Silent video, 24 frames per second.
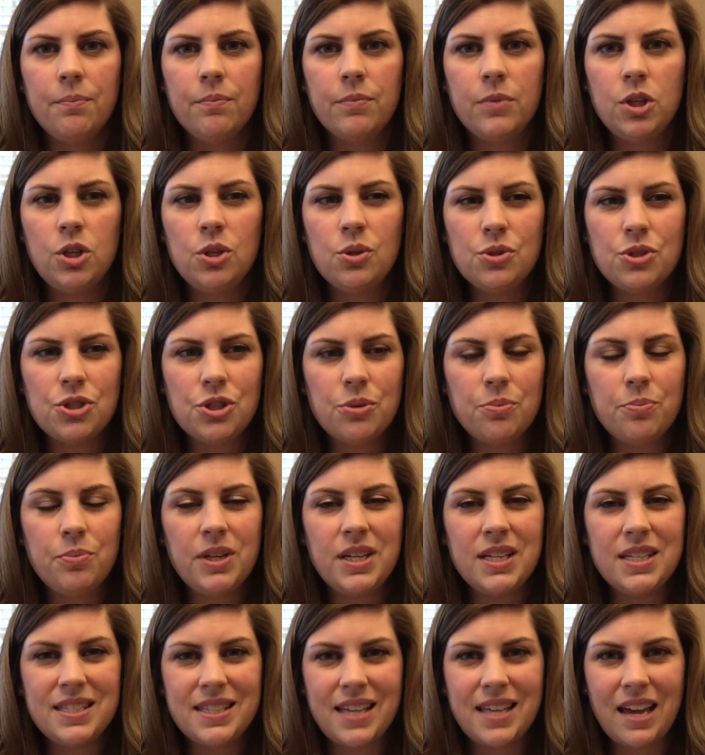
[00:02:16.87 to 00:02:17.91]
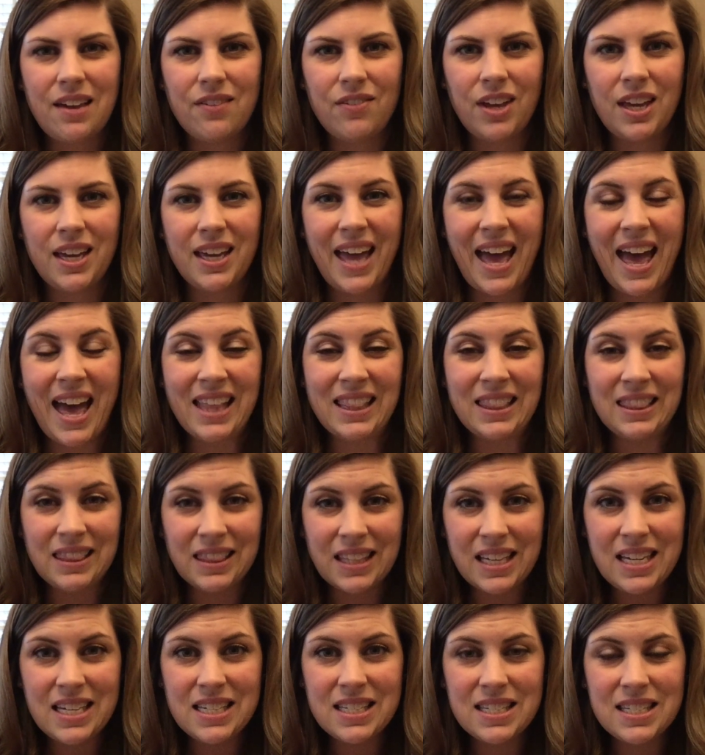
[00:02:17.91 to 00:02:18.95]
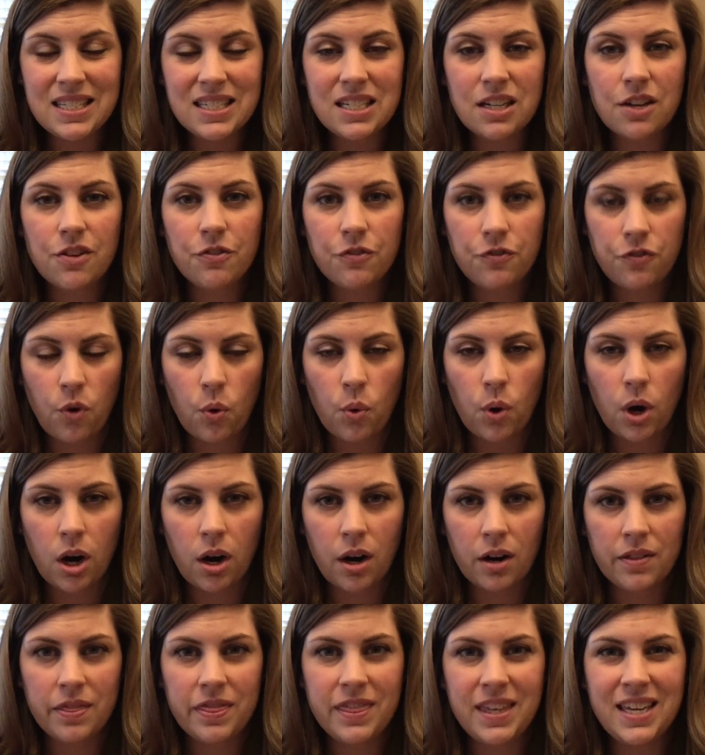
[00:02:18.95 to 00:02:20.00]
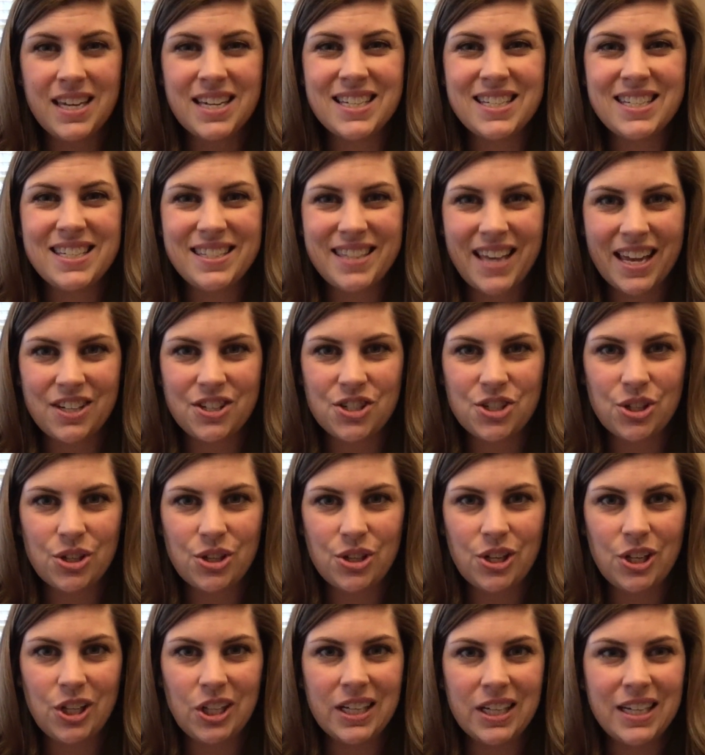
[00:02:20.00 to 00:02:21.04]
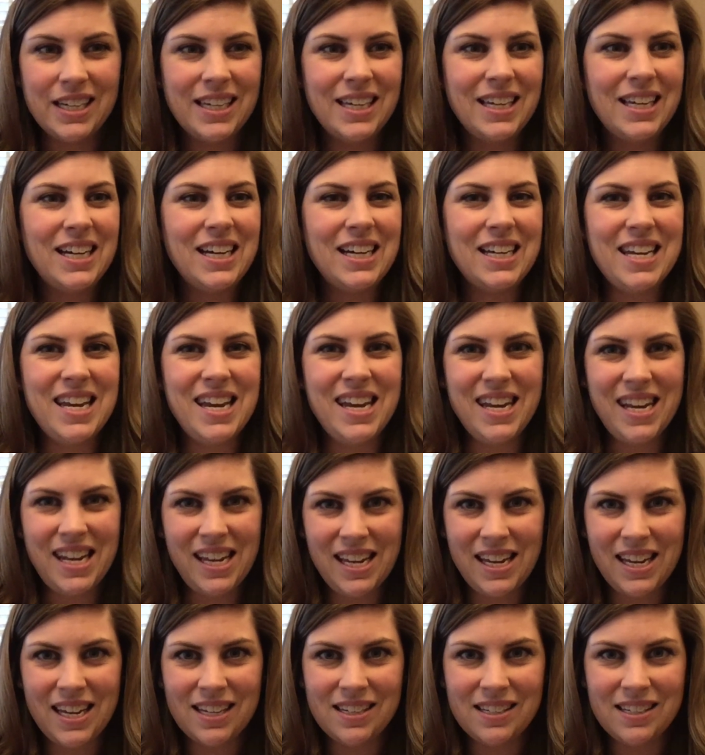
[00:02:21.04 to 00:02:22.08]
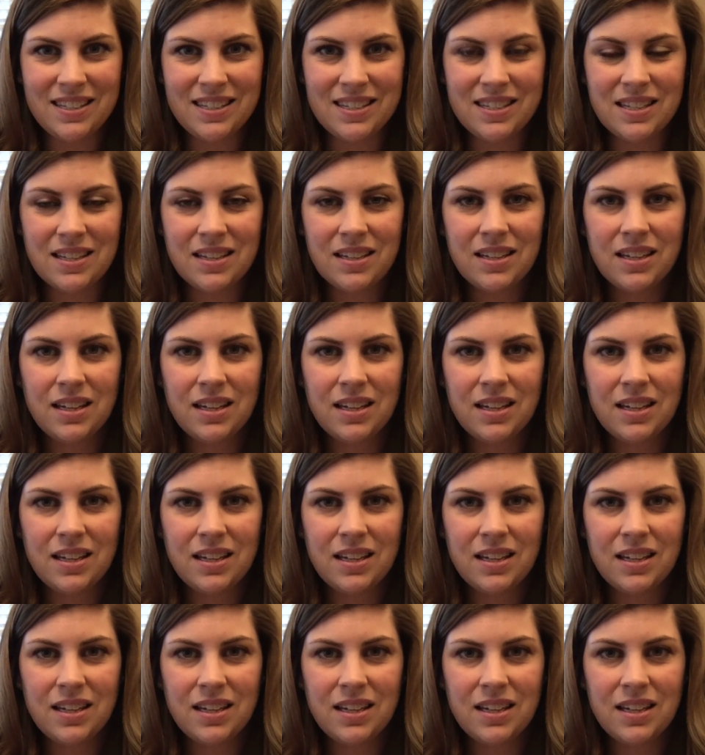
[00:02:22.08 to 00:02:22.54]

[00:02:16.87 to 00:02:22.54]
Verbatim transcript: You should be saving at least for the essential needs,